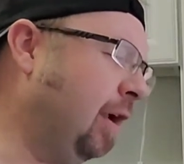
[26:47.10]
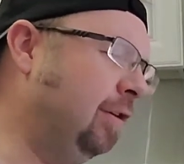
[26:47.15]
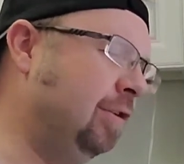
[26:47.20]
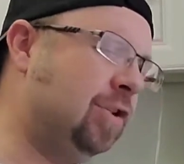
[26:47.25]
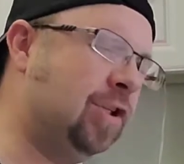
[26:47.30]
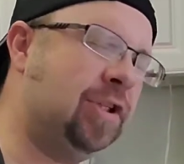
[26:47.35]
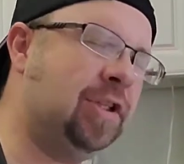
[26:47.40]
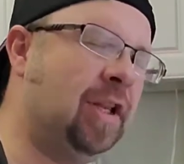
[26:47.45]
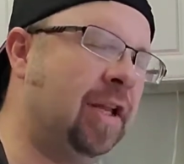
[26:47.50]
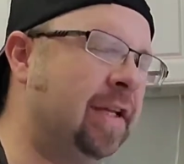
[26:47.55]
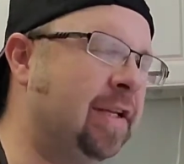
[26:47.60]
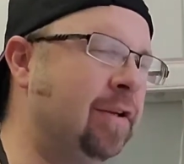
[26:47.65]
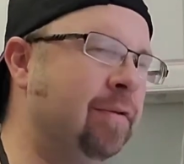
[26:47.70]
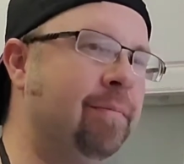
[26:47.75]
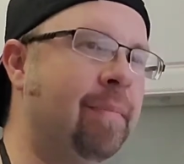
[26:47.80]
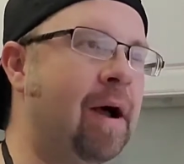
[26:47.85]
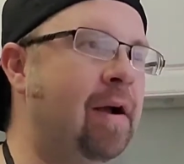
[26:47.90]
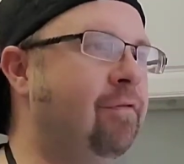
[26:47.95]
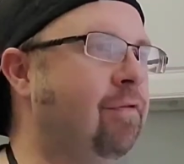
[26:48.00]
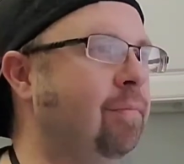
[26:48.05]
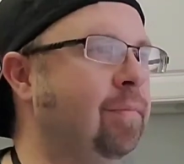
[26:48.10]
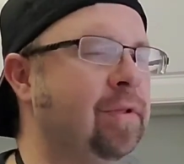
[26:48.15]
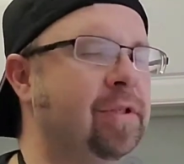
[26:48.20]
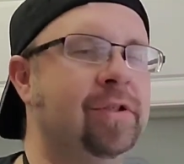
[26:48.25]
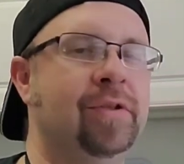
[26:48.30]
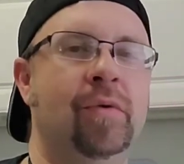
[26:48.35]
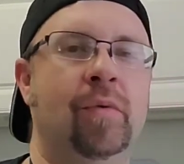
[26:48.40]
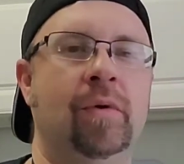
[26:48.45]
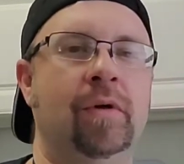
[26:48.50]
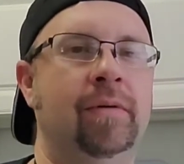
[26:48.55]
Just like you buy from the
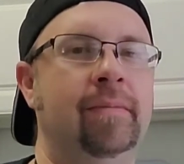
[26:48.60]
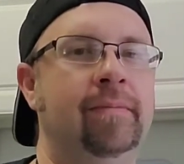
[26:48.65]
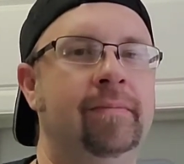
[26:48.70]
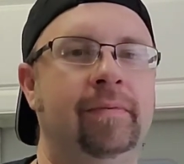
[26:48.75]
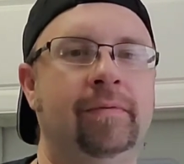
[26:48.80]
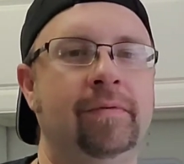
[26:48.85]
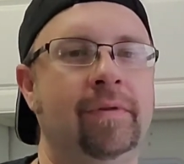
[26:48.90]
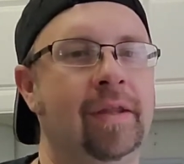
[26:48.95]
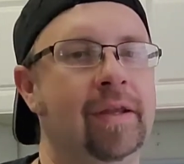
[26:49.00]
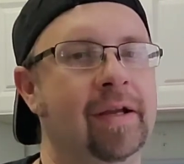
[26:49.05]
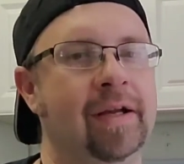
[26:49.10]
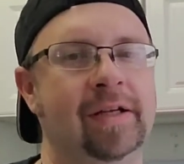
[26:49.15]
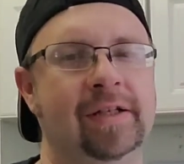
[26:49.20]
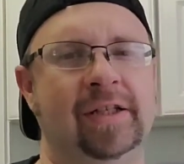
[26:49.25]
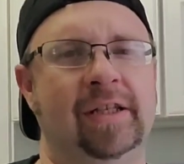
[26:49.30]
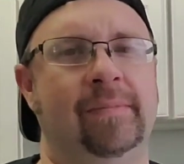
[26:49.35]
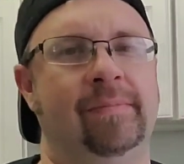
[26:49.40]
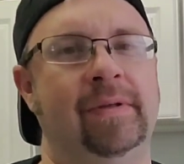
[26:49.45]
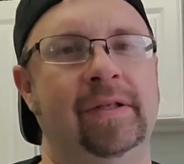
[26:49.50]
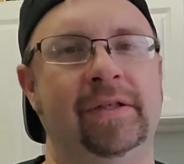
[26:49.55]
store, except